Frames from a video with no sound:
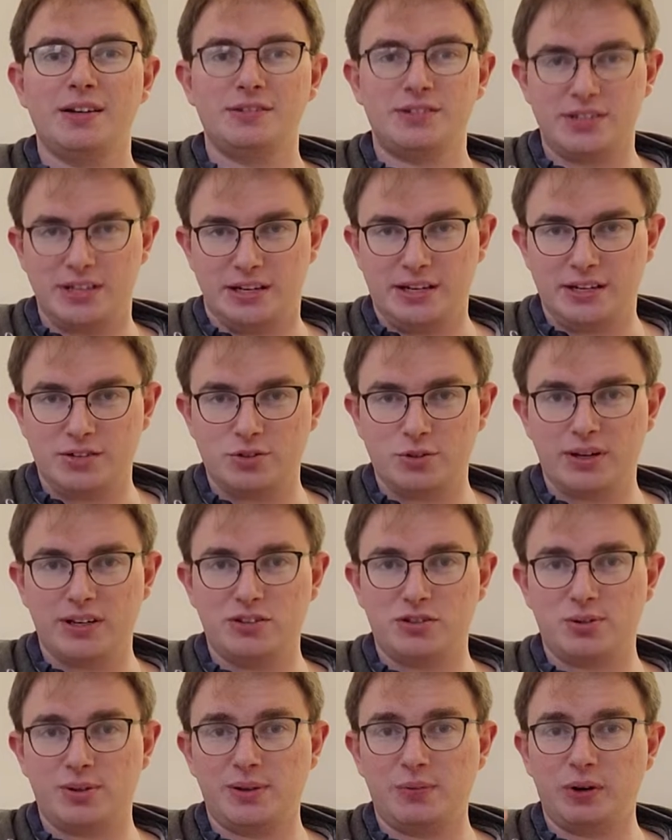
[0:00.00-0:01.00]
Did it in
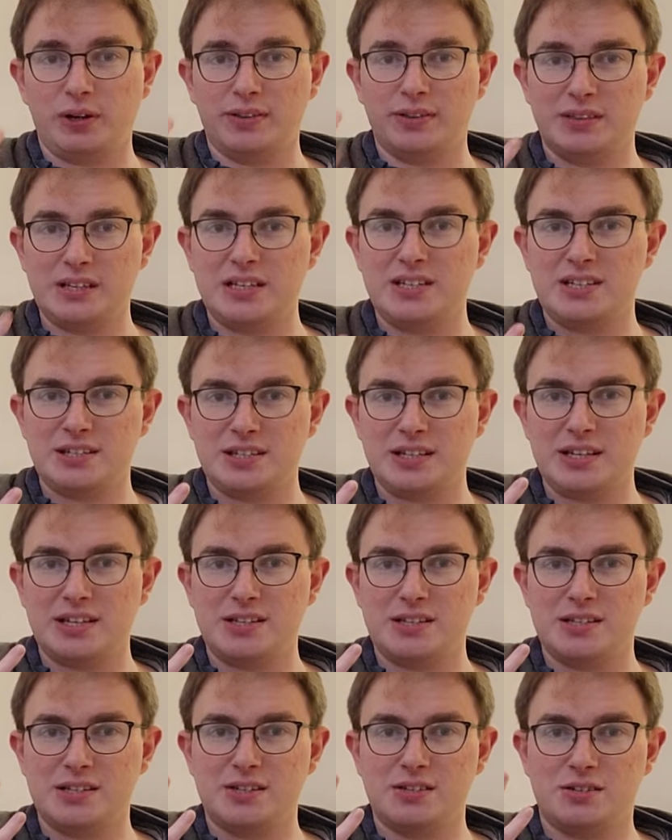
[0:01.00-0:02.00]
2021. This
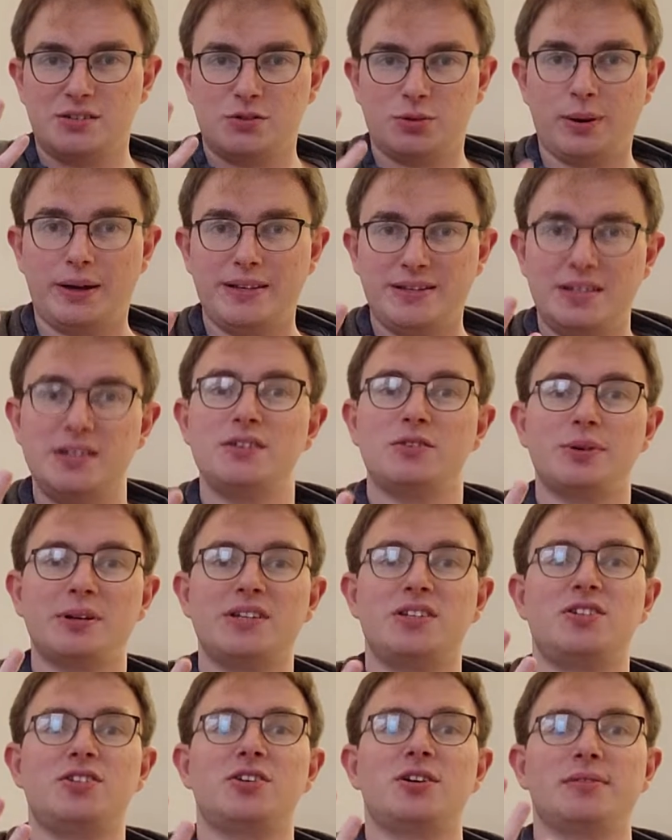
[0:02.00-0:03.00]
is
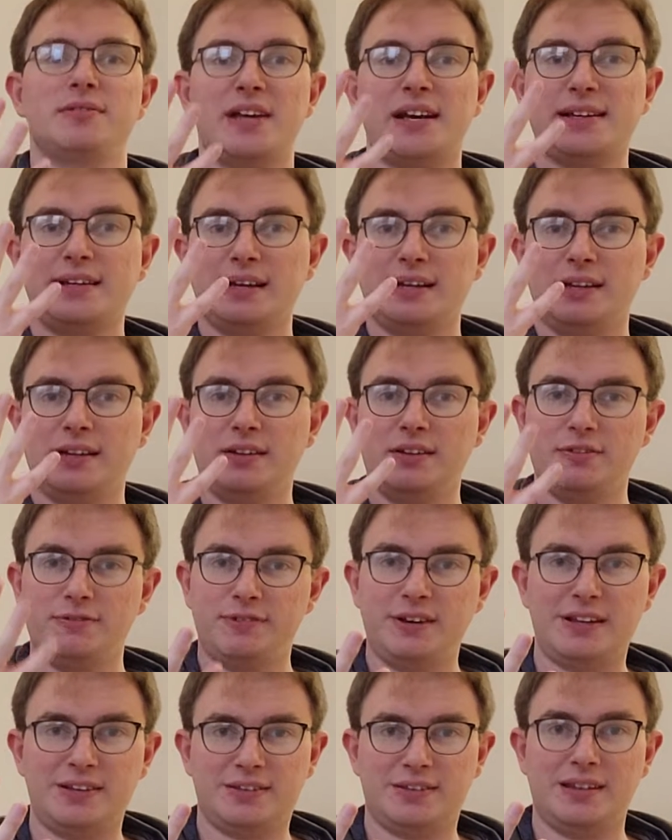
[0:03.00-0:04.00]
2022, technically the
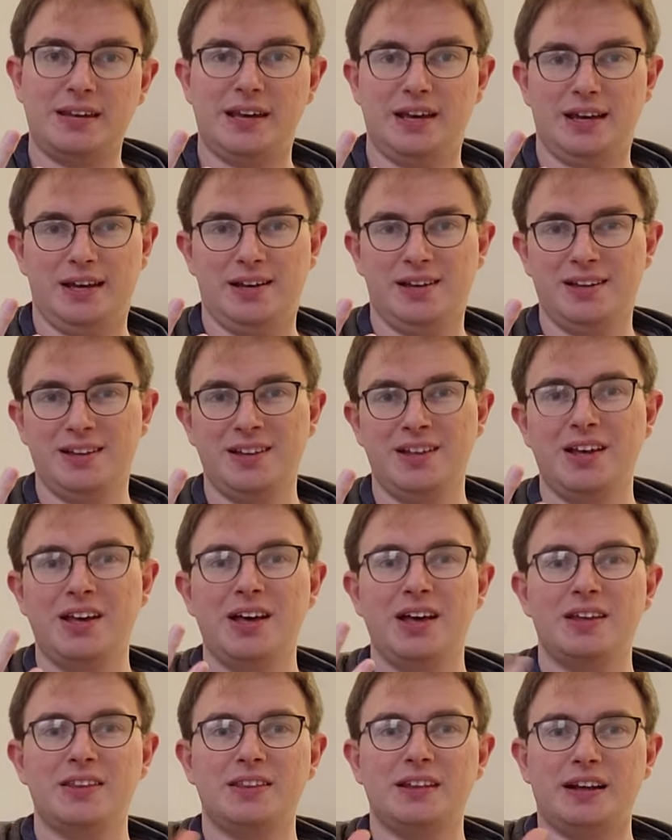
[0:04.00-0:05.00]
5th year
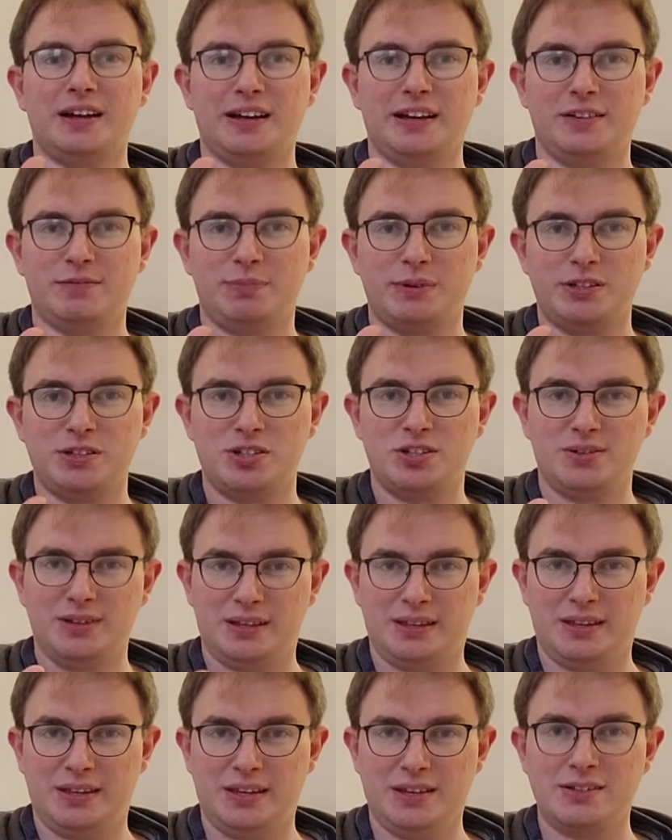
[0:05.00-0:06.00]
that I've been
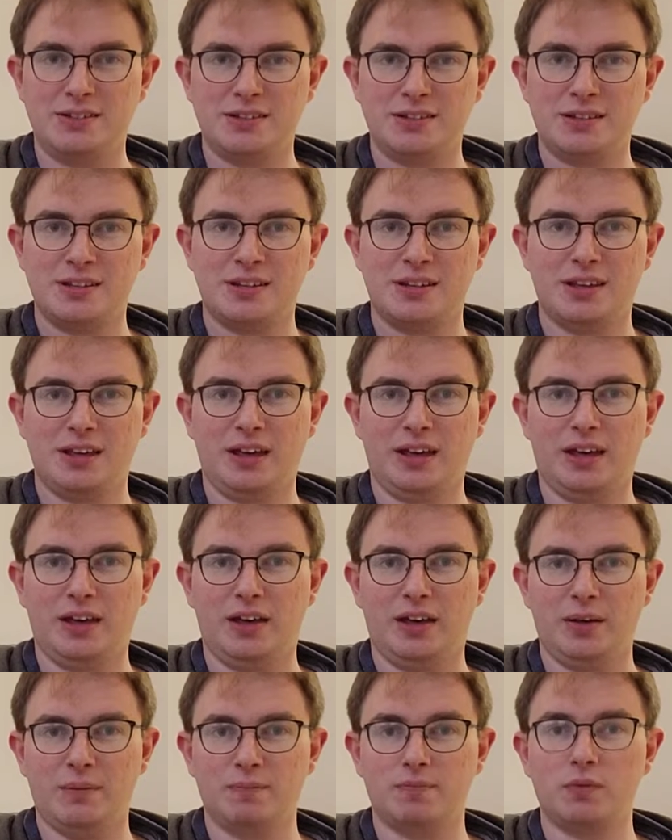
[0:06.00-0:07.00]
doing these,
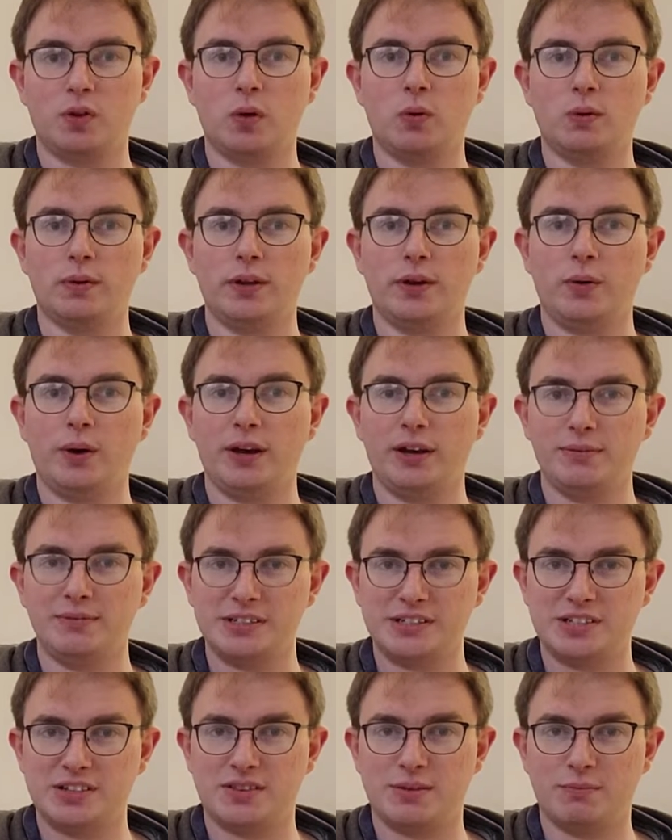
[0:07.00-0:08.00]
although I
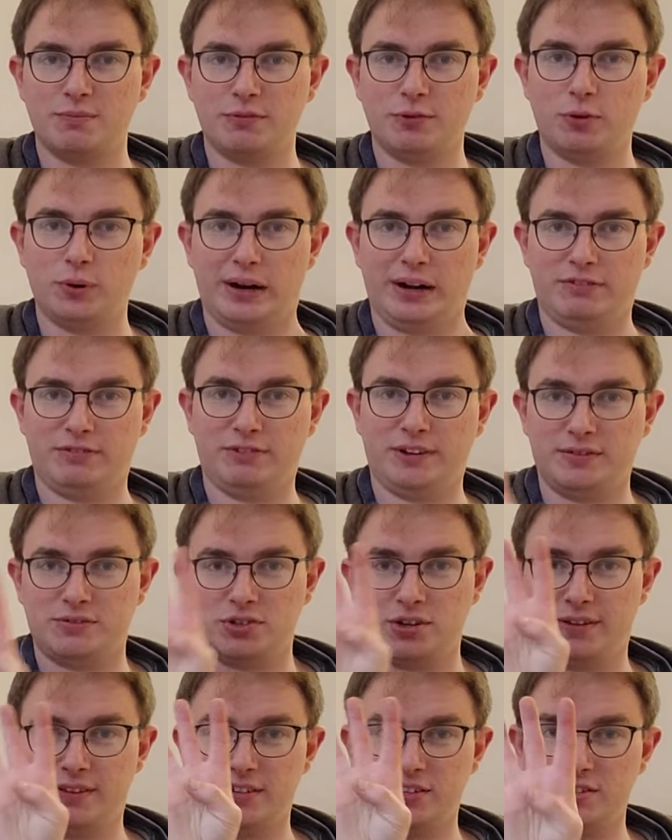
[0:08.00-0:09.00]
only did them 4 out of 5,
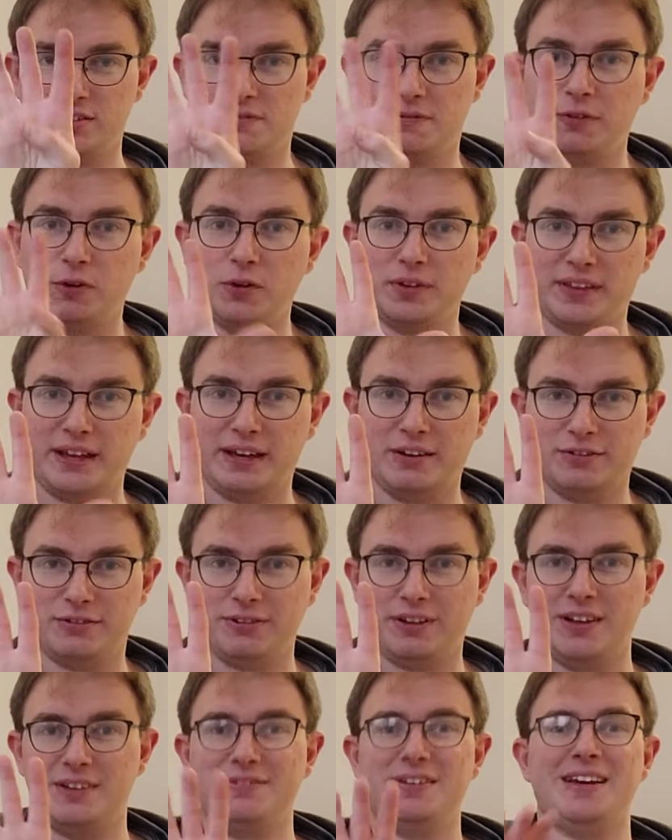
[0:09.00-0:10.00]
so this is the 4th out of
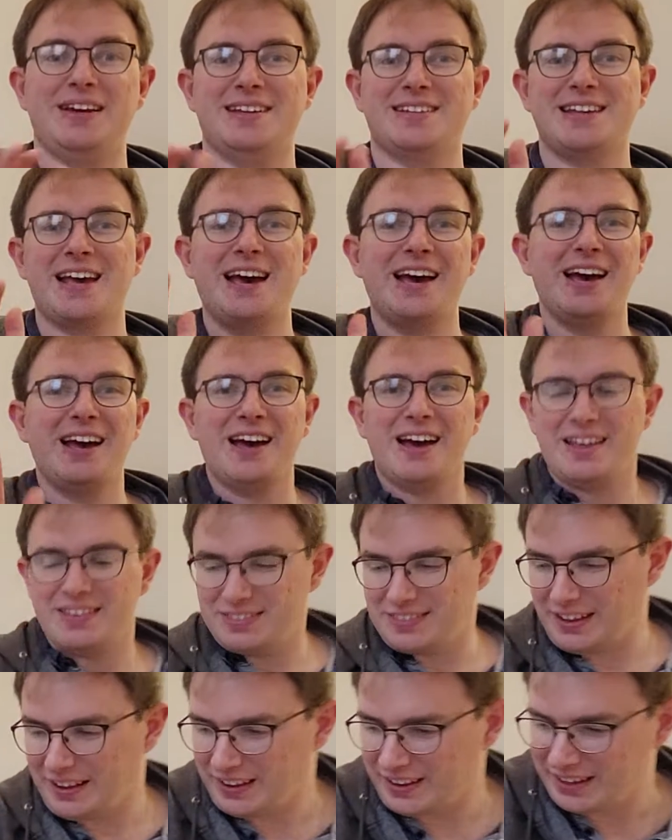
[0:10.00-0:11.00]
5 years
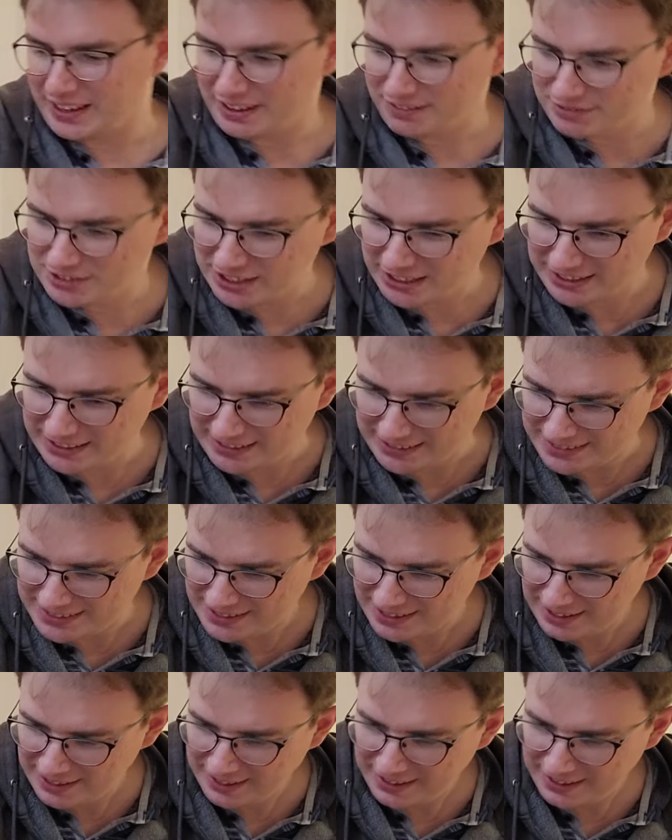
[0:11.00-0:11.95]
that I have done it.